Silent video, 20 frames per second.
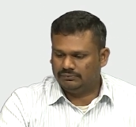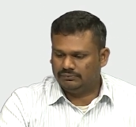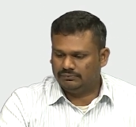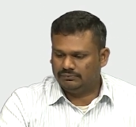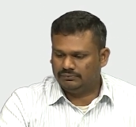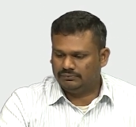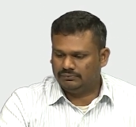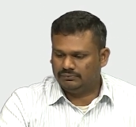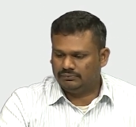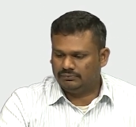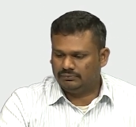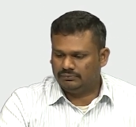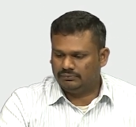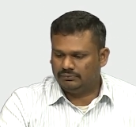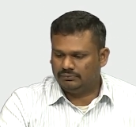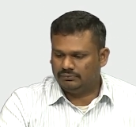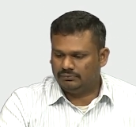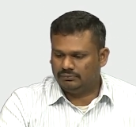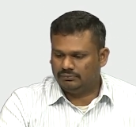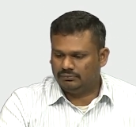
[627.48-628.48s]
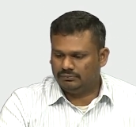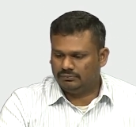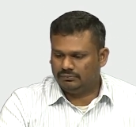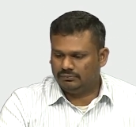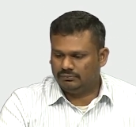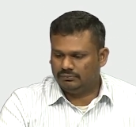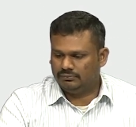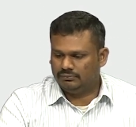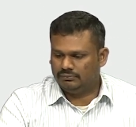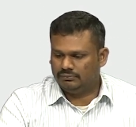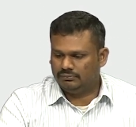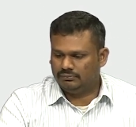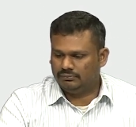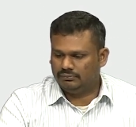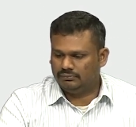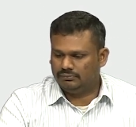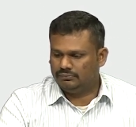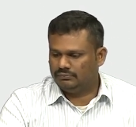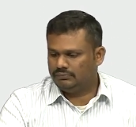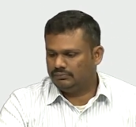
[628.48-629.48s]

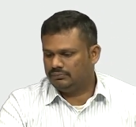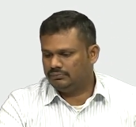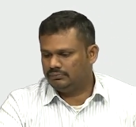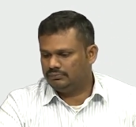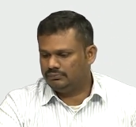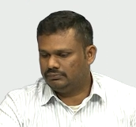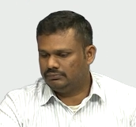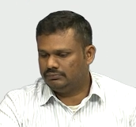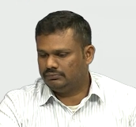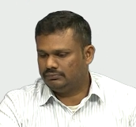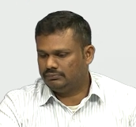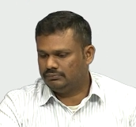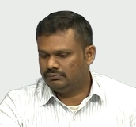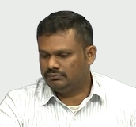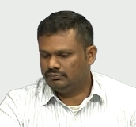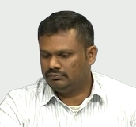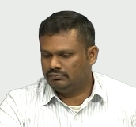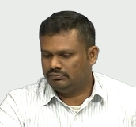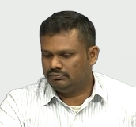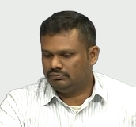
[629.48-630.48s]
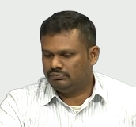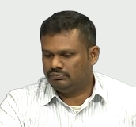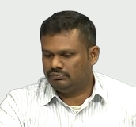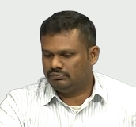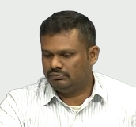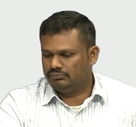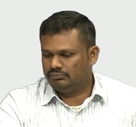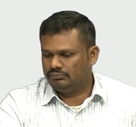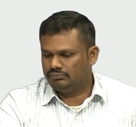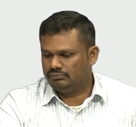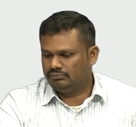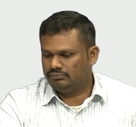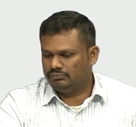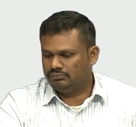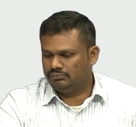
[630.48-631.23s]
(silence)